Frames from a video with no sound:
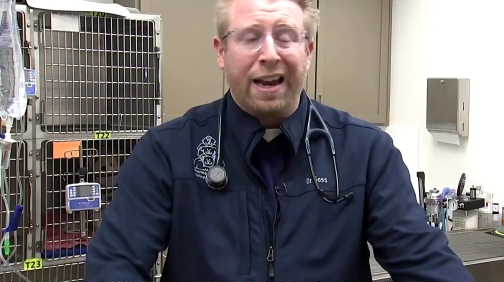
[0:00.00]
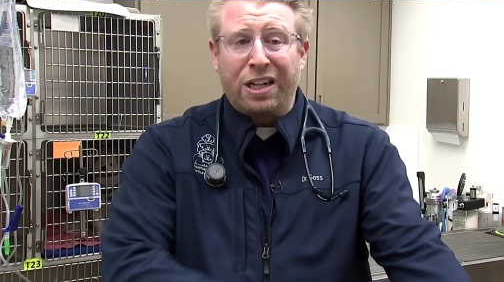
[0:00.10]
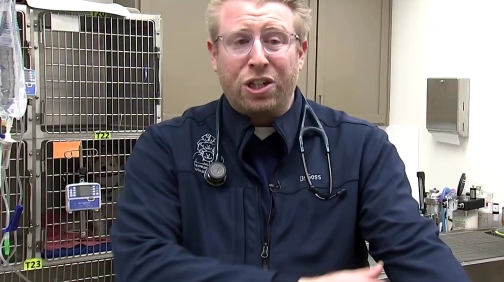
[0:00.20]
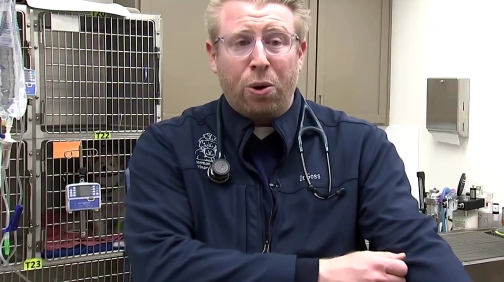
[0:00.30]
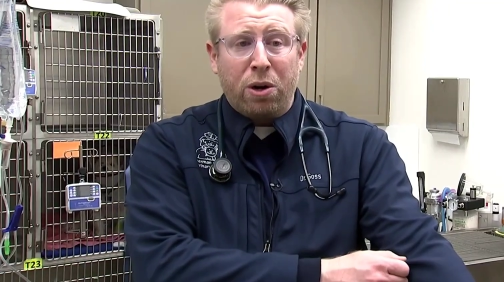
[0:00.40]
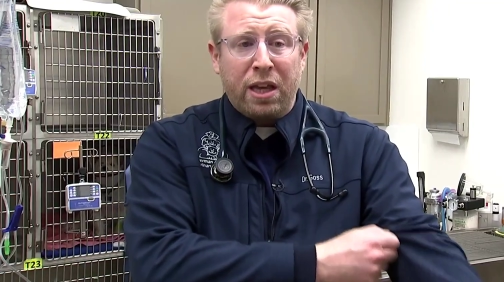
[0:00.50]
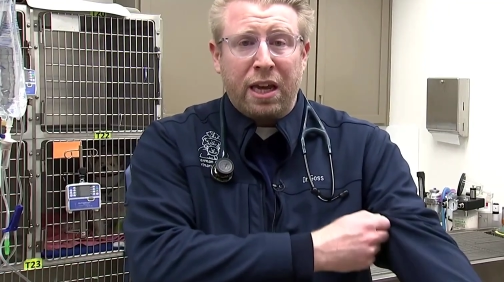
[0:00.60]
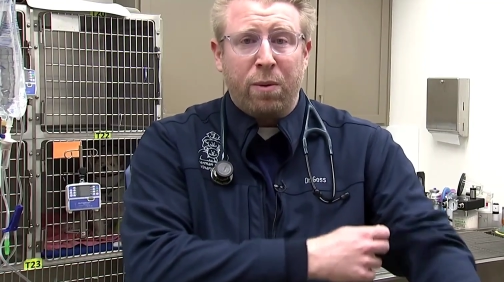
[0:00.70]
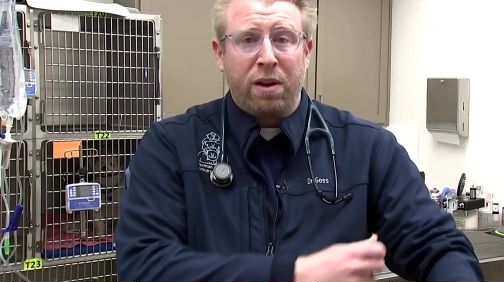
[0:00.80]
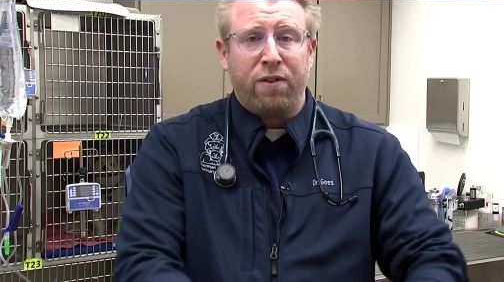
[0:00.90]

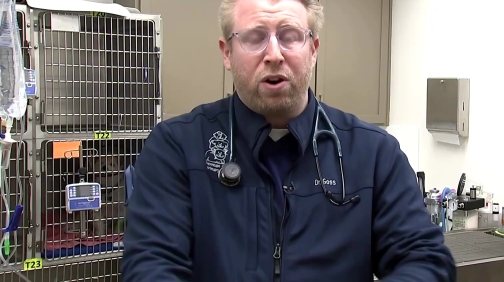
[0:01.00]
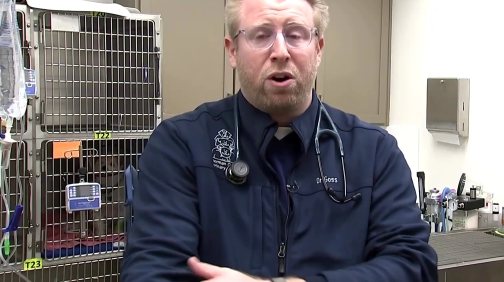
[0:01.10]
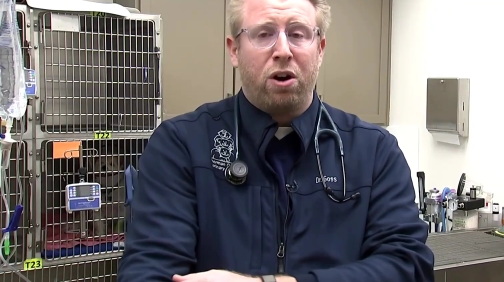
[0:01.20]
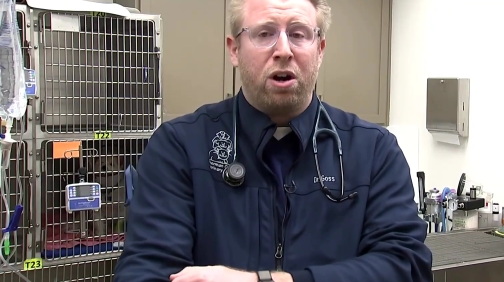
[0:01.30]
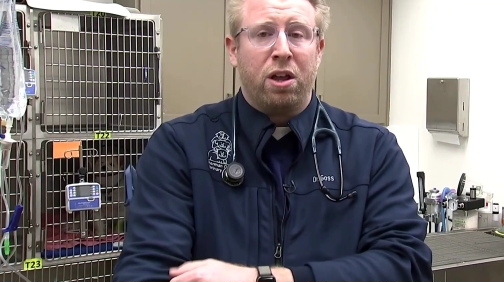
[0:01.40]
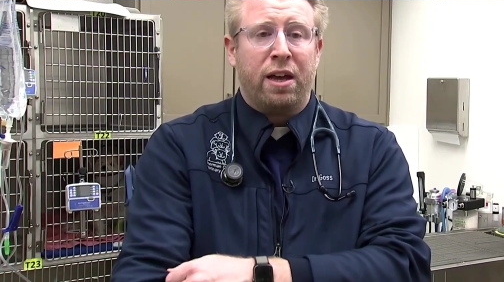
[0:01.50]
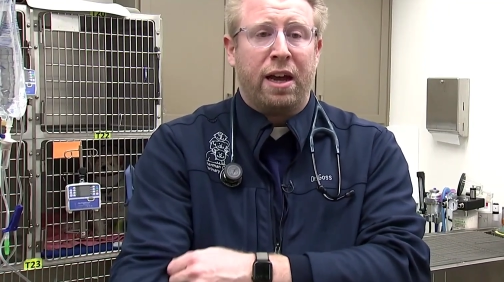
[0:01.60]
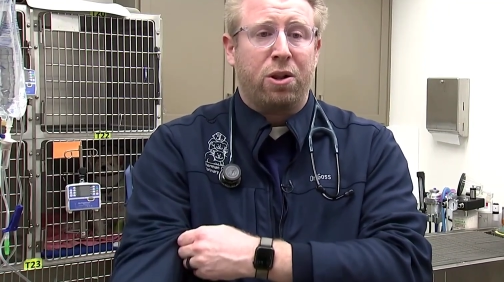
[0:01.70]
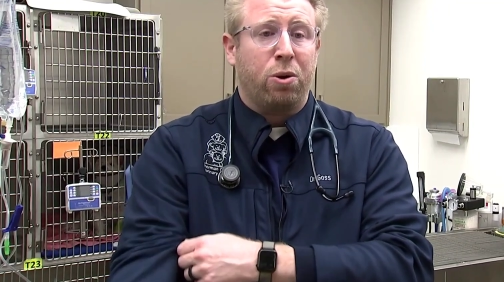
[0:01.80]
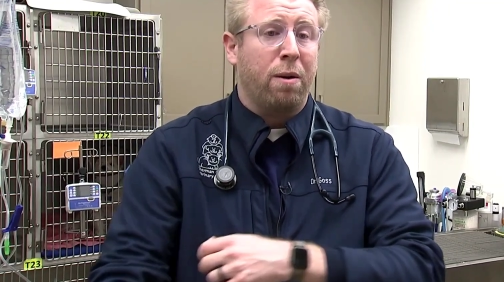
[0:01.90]
Anecdotally, we've heard
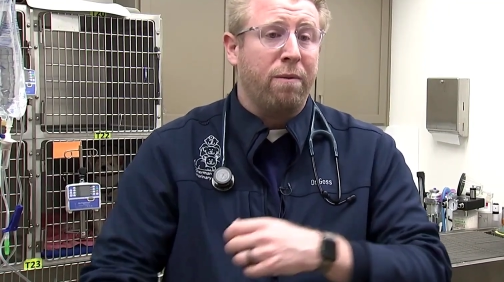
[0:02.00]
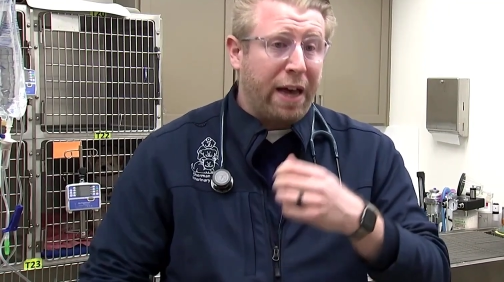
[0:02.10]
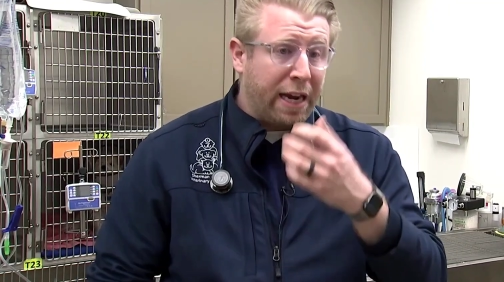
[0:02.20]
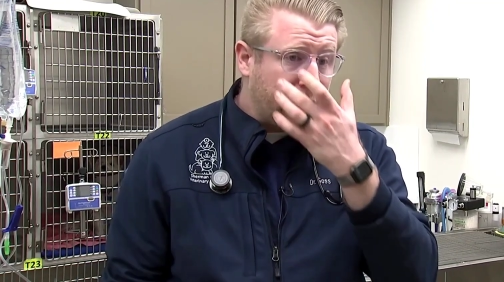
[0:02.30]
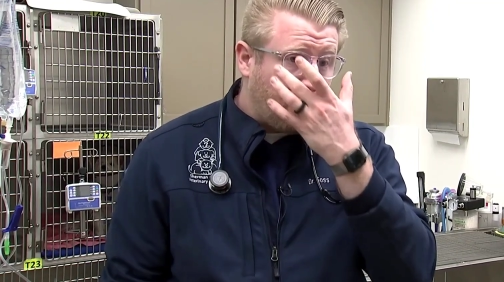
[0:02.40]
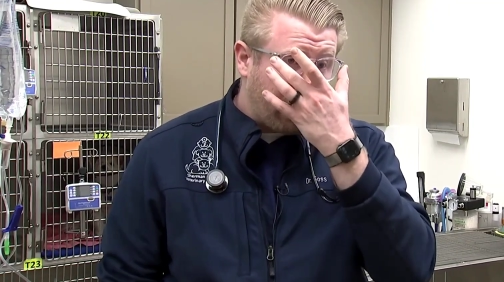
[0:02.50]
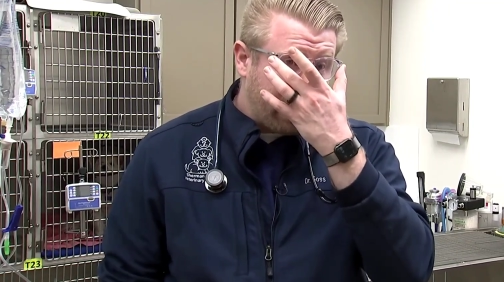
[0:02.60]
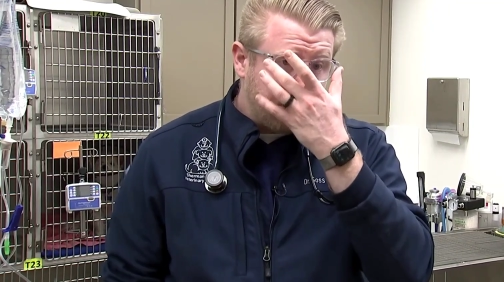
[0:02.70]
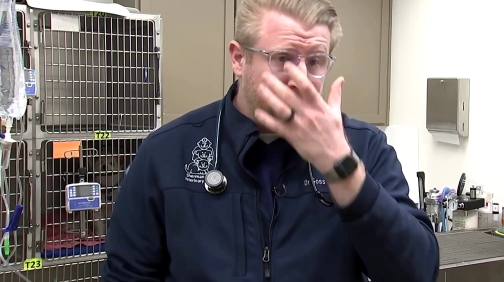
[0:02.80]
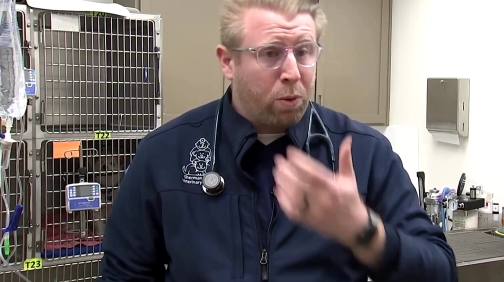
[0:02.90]
that chloramphenicol
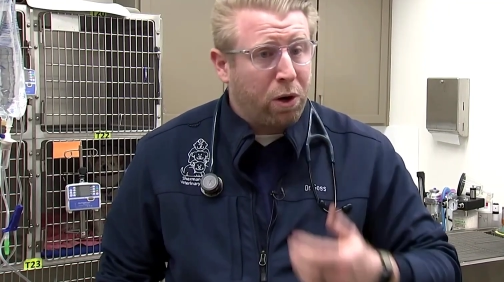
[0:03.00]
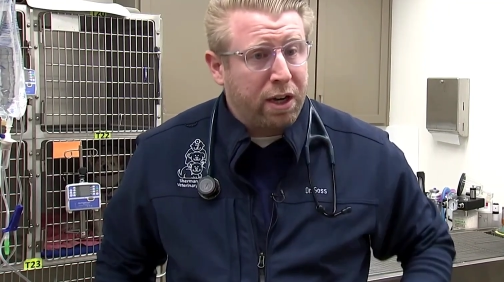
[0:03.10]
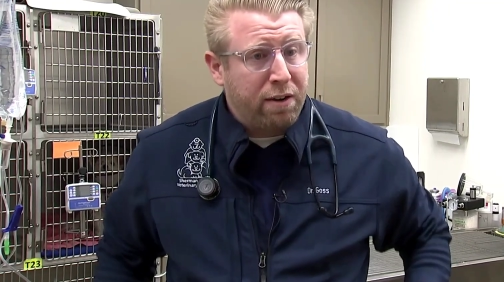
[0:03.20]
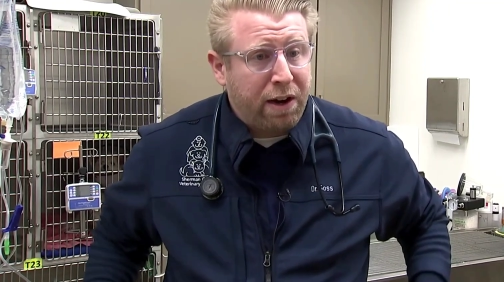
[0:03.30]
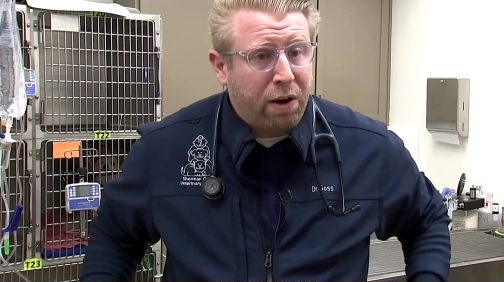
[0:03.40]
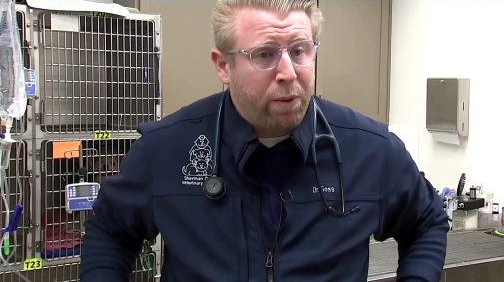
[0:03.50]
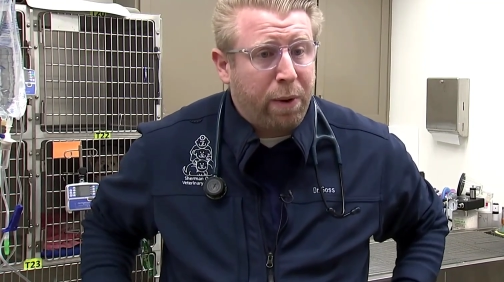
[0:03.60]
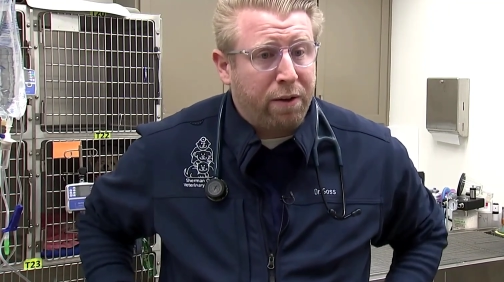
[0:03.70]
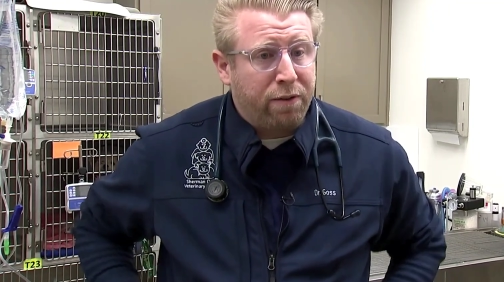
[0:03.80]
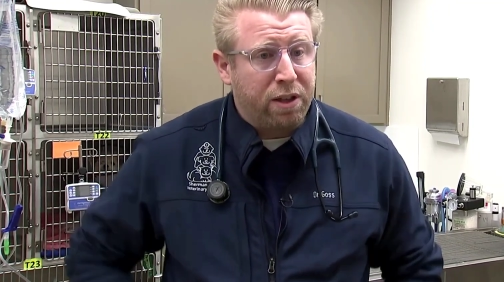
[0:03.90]
has been working very
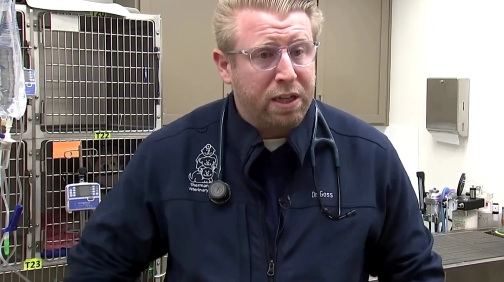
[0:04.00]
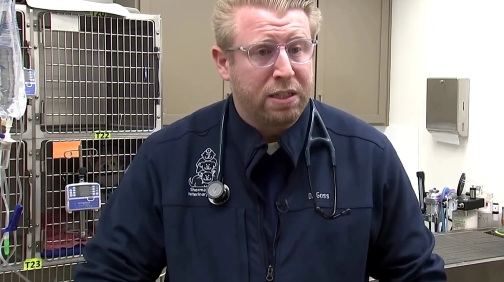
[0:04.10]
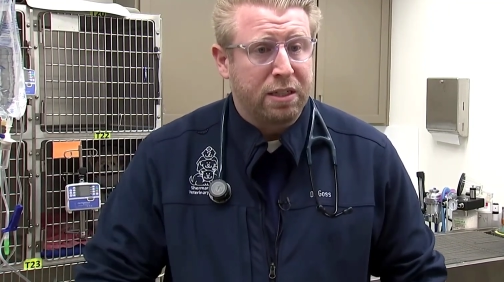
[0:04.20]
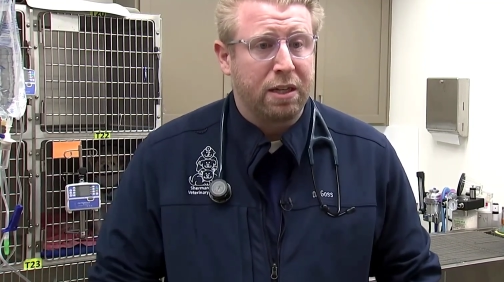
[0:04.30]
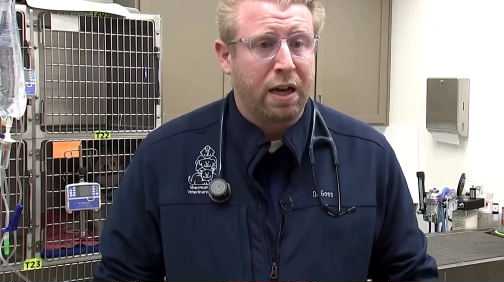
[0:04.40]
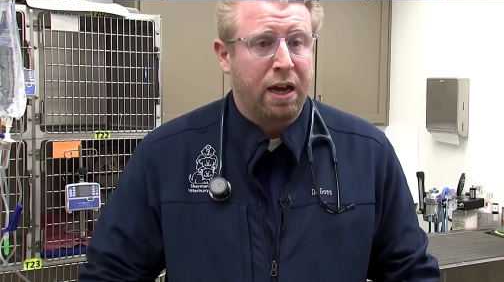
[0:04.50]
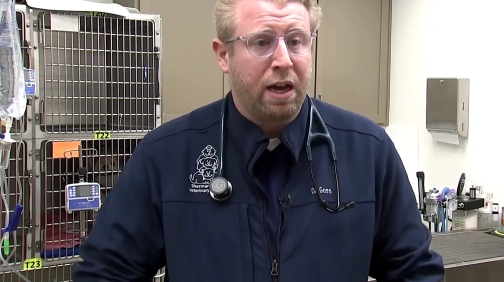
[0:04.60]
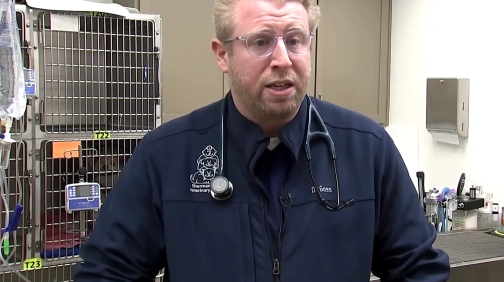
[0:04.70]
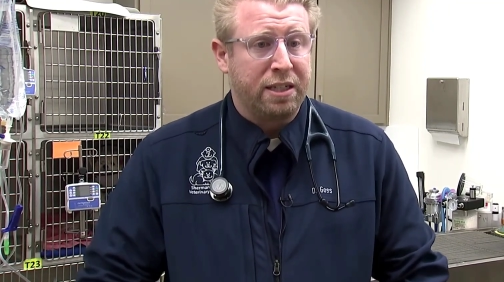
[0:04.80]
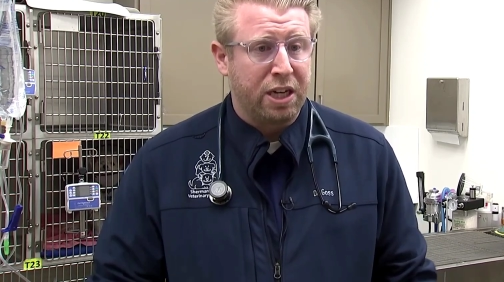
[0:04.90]
well for this,
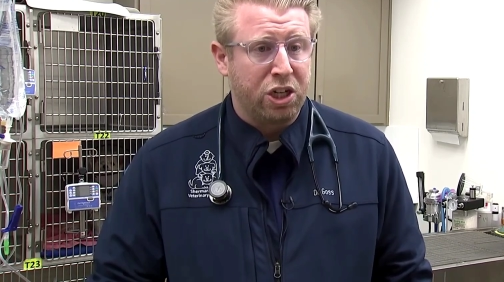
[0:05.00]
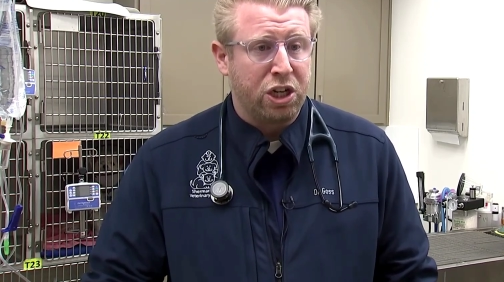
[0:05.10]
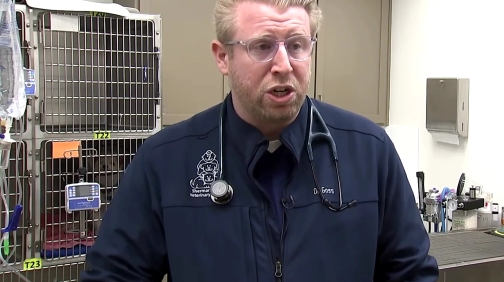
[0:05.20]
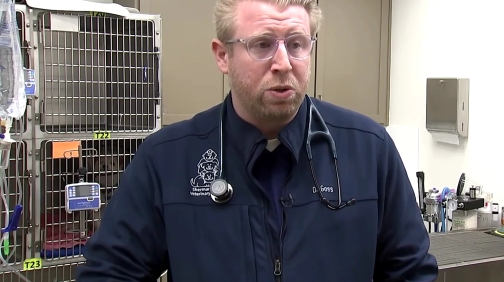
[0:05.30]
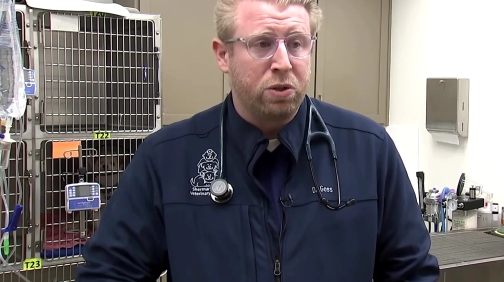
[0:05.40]
uh, this issue.